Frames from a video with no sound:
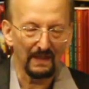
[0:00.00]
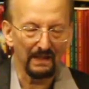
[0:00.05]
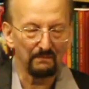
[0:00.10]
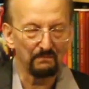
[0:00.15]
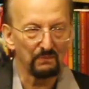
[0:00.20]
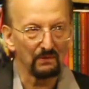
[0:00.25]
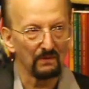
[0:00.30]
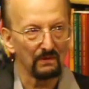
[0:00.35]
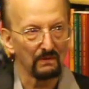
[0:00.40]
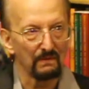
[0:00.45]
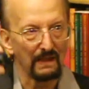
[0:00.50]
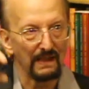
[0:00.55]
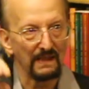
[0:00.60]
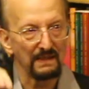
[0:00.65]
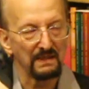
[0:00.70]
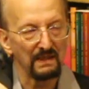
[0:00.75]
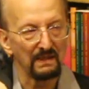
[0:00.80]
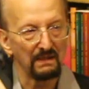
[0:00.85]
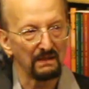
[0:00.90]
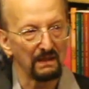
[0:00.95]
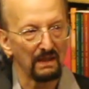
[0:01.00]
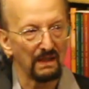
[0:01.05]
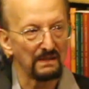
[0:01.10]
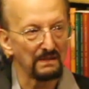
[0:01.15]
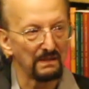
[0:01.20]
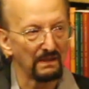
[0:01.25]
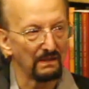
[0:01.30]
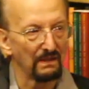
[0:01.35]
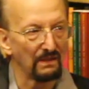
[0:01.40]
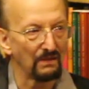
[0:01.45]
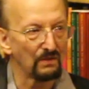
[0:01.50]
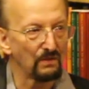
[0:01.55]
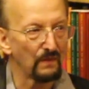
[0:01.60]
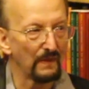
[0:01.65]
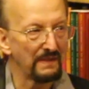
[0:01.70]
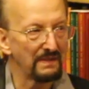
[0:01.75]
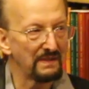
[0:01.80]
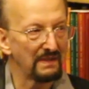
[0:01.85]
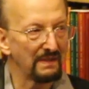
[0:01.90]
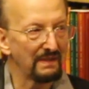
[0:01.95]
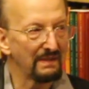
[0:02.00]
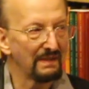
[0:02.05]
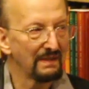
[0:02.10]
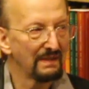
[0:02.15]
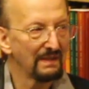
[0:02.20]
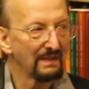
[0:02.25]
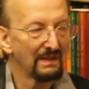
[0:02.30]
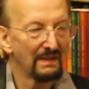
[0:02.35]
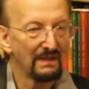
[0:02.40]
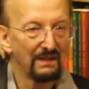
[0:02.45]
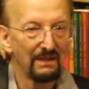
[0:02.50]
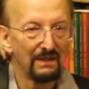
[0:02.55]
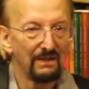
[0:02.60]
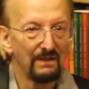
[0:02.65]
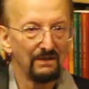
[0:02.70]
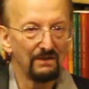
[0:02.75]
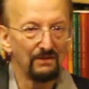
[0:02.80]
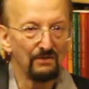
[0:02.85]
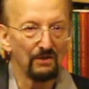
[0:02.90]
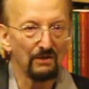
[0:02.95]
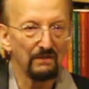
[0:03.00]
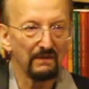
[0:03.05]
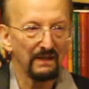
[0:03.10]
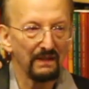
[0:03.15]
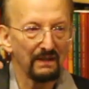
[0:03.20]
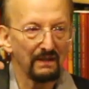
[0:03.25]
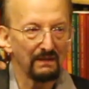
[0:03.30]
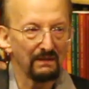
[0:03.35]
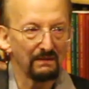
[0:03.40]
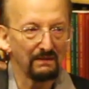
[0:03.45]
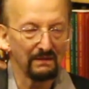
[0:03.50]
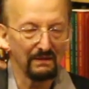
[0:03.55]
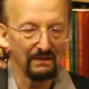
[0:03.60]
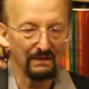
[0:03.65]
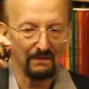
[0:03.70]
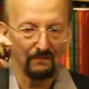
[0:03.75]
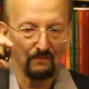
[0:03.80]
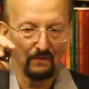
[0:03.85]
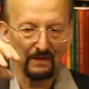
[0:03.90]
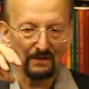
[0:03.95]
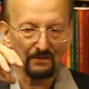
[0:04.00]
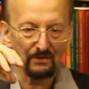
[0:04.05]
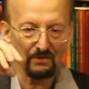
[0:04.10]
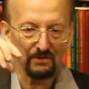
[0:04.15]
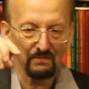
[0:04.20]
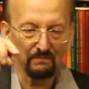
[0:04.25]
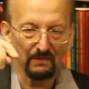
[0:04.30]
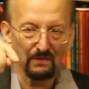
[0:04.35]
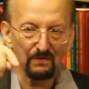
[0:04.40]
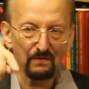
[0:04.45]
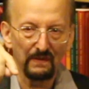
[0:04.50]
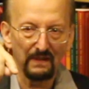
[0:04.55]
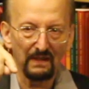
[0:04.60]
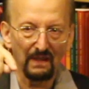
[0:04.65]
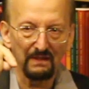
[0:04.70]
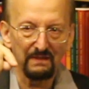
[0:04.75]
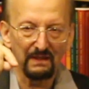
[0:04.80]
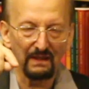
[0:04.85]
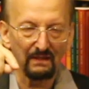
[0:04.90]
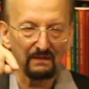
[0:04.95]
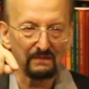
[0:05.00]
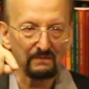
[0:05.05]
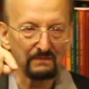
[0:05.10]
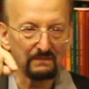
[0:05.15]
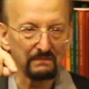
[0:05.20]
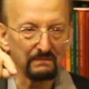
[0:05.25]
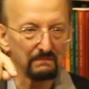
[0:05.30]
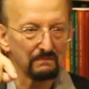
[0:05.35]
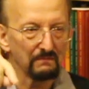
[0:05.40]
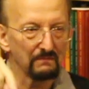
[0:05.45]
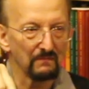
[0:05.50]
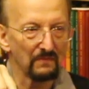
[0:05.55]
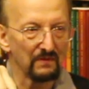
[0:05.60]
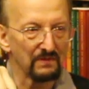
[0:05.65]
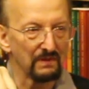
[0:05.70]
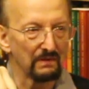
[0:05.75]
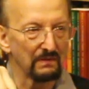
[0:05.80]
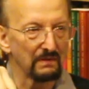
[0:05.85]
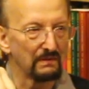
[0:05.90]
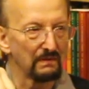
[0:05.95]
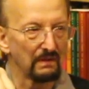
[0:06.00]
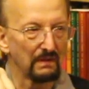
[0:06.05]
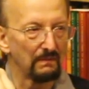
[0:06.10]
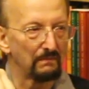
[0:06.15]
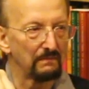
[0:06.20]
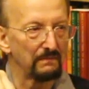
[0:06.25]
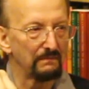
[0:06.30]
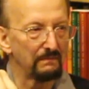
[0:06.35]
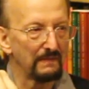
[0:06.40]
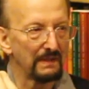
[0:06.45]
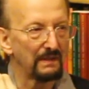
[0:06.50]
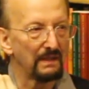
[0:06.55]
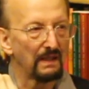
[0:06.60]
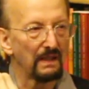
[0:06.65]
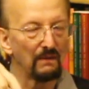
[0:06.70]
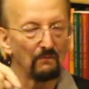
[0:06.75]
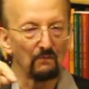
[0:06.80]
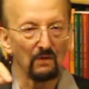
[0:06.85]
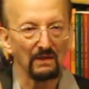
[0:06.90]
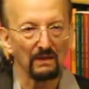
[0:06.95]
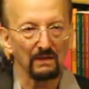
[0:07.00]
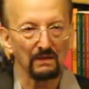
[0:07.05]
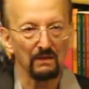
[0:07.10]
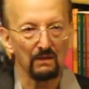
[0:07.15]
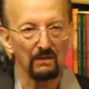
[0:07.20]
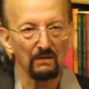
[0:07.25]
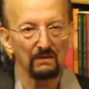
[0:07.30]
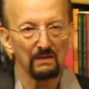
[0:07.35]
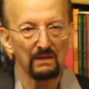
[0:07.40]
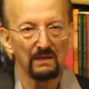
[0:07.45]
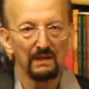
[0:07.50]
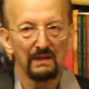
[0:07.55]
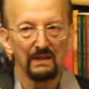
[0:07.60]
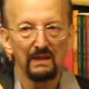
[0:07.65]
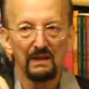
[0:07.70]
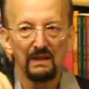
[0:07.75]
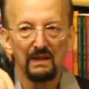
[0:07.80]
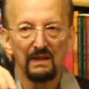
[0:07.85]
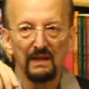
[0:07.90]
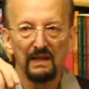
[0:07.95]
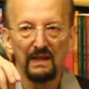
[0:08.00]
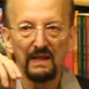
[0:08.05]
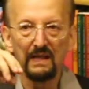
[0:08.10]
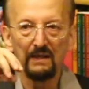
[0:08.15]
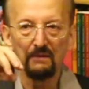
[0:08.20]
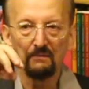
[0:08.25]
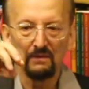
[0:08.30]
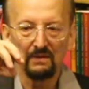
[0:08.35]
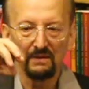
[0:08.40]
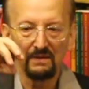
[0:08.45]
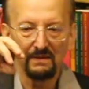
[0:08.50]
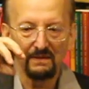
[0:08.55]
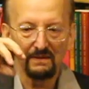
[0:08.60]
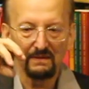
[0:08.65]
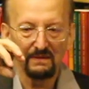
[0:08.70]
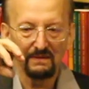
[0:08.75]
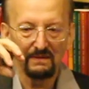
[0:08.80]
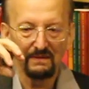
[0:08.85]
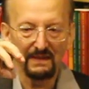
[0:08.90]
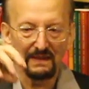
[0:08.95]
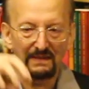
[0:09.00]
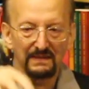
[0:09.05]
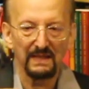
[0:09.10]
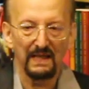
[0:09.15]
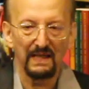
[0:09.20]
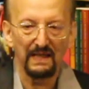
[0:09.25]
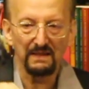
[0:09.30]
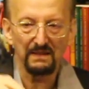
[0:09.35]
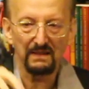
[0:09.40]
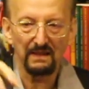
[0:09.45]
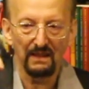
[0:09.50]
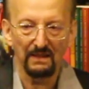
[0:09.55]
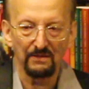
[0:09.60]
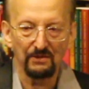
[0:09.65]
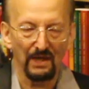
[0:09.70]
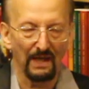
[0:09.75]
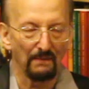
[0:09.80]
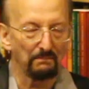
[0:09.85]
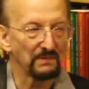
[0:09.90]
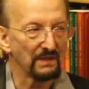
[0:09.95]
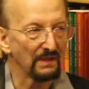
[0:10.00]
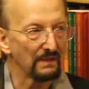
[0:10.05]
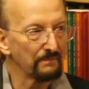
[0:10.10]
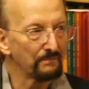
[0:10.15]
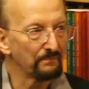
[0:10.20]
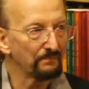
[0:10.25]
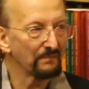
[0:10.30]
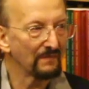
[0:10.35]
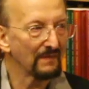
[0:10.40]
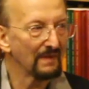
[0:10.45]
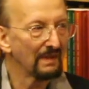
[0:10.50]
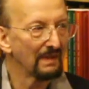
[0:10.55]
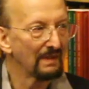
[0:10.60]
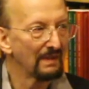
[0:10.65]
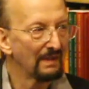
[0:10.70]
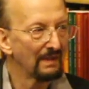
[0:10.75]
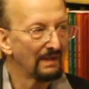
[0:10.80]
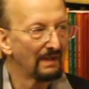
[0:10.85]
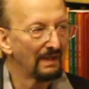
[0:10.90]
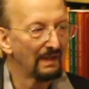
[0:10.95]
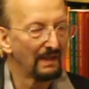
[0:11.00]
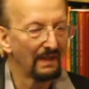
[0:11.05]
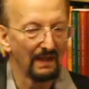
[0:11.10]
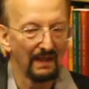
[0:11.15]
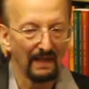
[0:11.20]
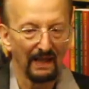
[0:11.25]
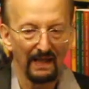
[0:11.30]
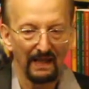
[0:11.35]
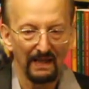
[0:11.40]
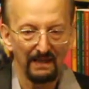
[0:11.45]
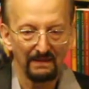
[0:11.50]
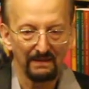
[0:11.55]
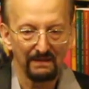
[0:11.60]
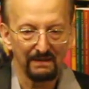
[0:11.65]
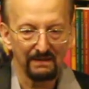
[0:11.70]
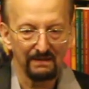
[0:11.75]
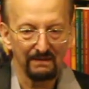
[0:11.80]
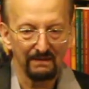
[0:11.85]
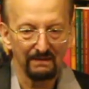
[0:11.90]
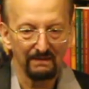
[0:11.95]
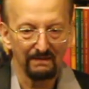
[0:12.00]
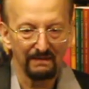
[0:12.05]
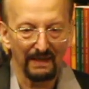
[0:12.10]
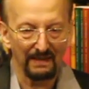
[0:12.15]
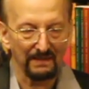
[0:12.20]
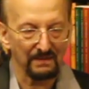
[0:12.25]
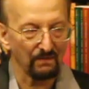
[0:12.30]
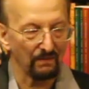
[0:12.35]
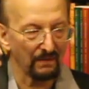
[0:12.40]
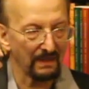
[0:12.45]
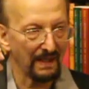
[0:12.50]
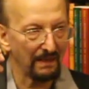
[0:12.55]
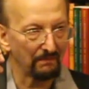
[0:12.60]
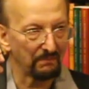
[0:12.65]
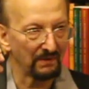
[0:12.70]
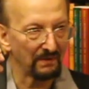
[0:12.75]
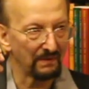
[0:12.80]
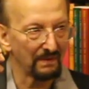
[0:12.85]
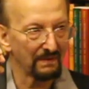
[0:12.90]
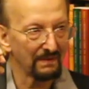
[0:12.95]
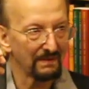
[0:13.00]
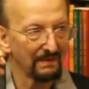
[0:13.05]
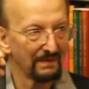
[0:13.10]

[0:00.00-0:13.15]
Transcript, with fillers: April 18, 19 and 20, during which, between I think, was it midday and 1 o'clock, he would dictate a chapter. And that's what happened.